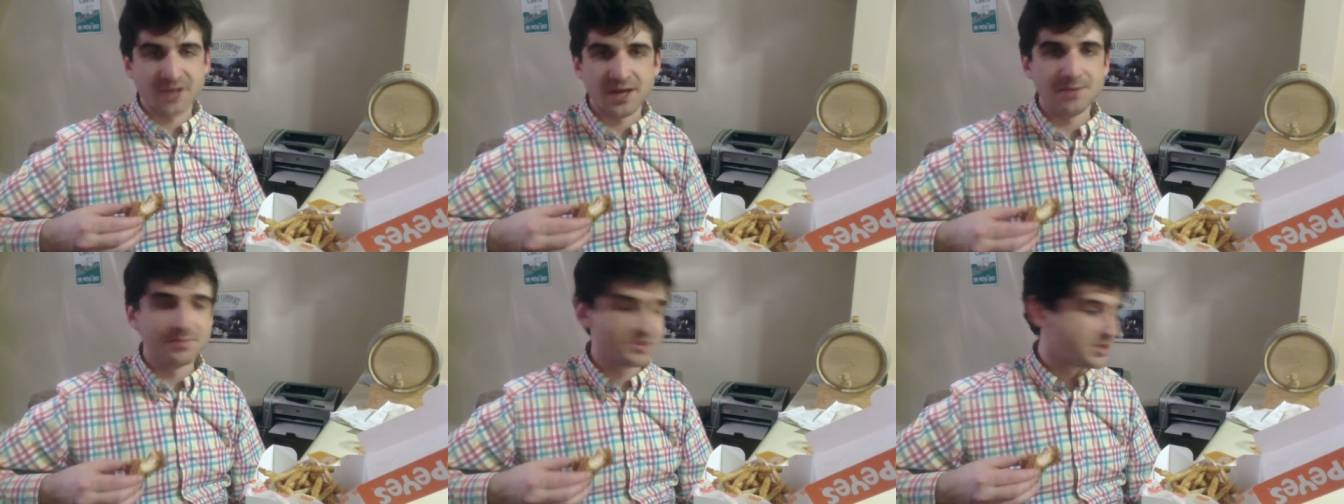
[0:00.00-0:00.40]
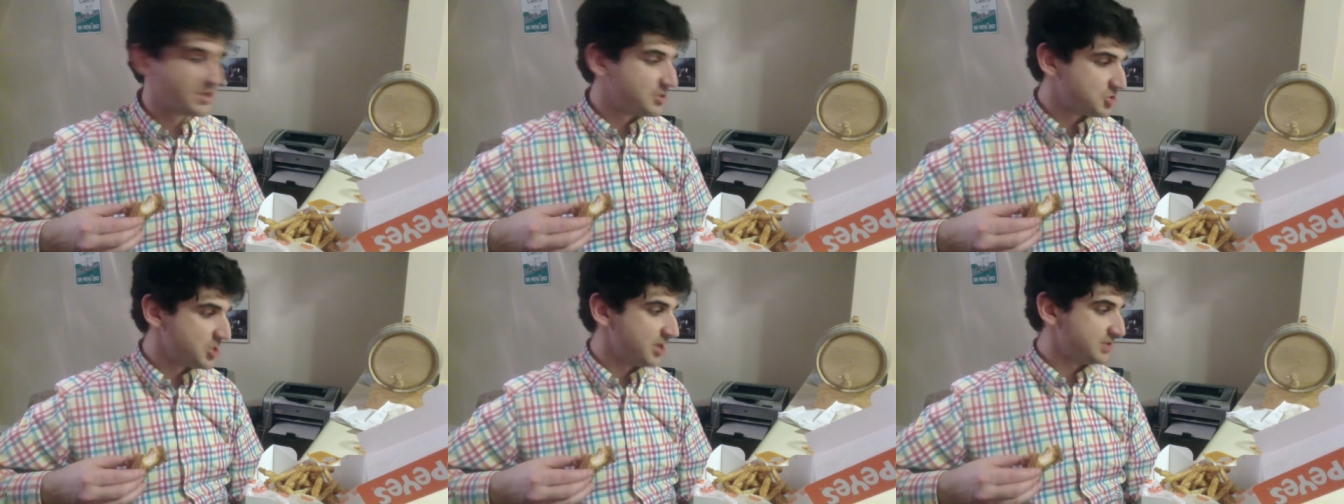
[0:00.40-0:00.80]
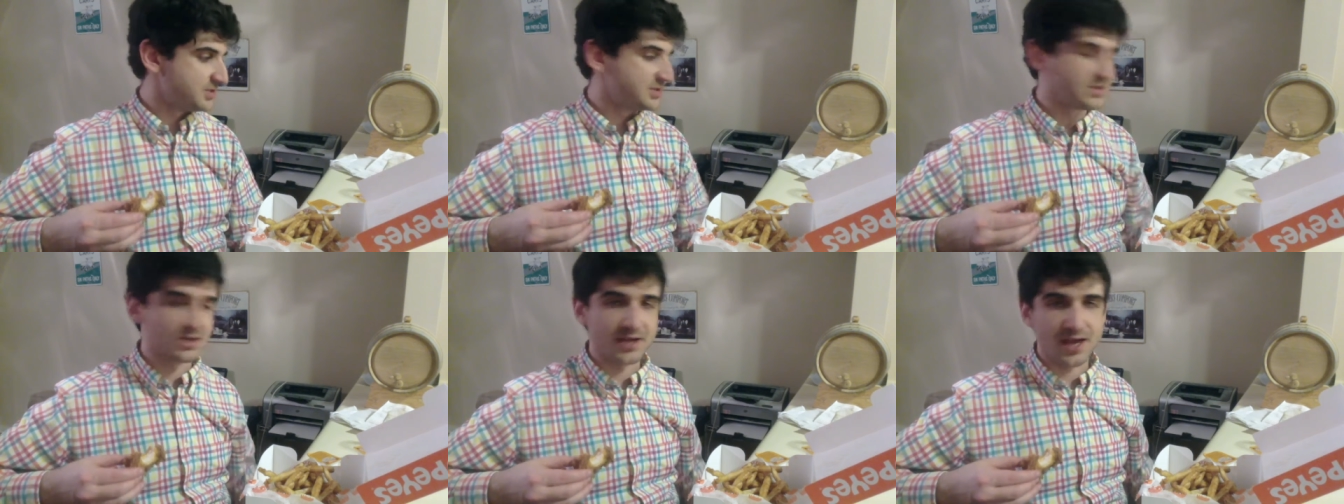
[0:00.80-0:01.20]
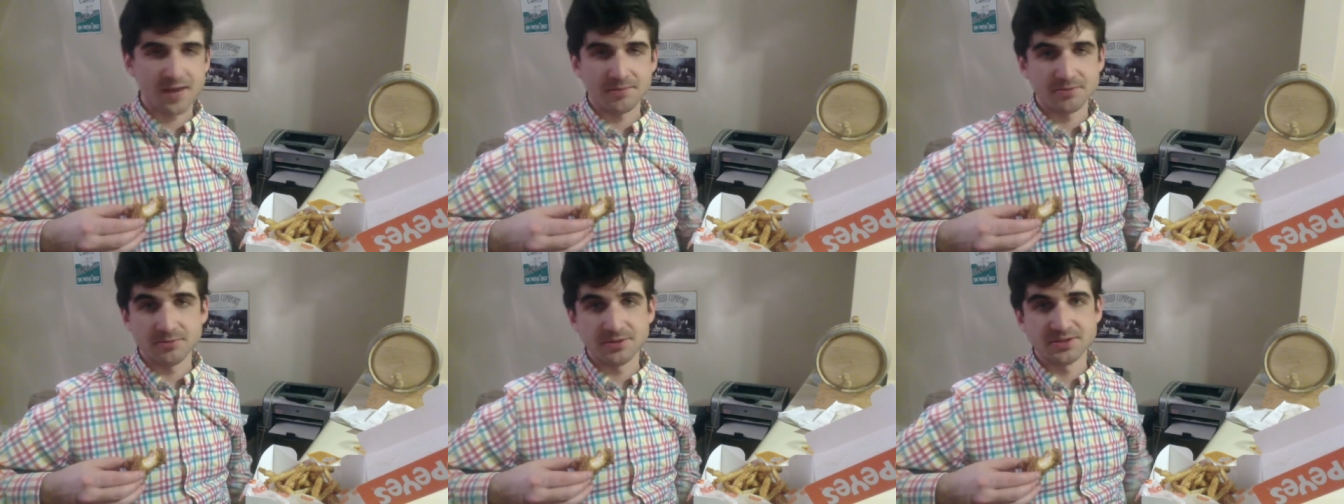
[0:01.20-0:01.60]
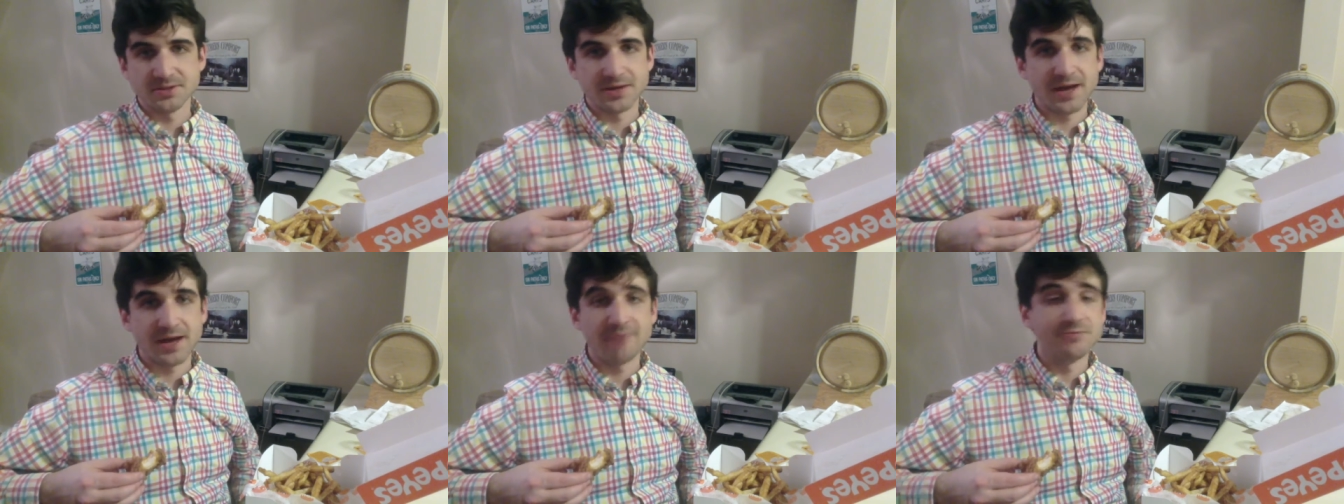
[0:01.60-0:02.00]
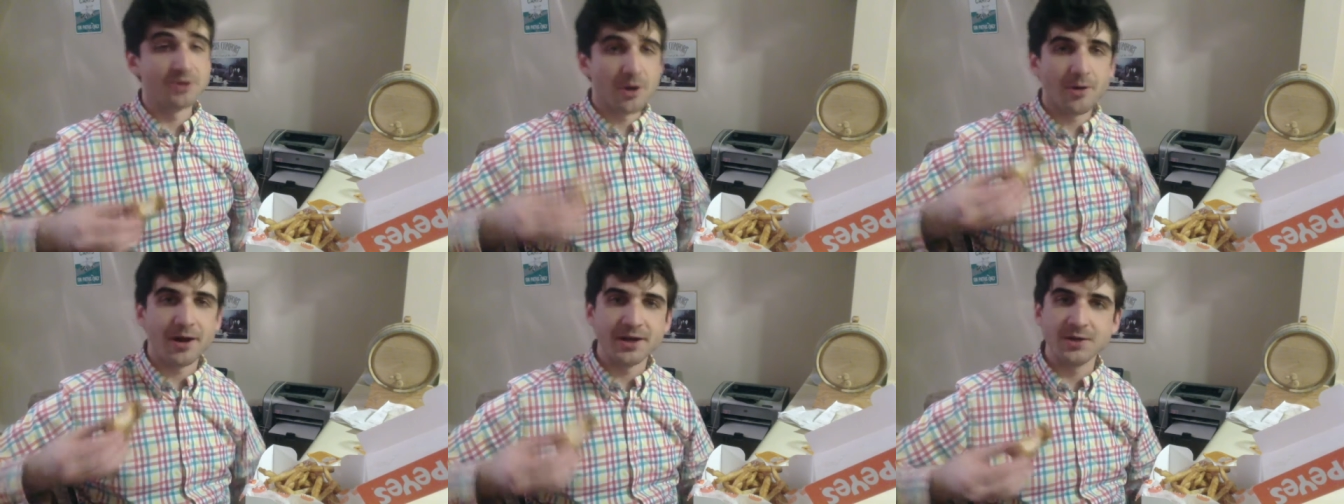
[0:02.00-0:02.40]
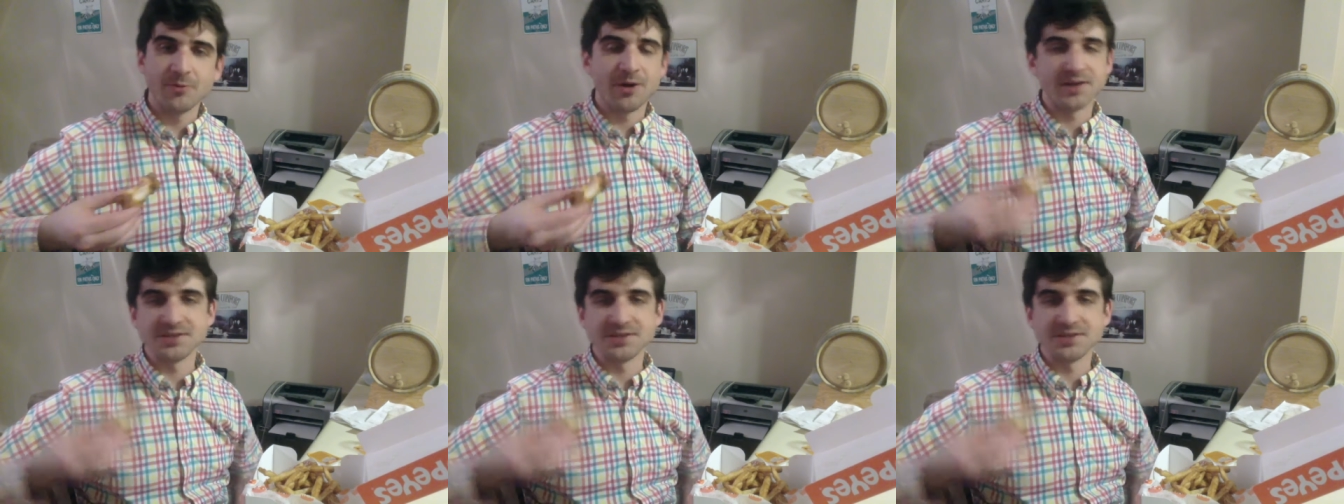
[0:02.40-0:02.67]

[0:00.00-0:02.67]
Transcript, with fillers: eighty percent chance it's going to happen recently. I have no idea why.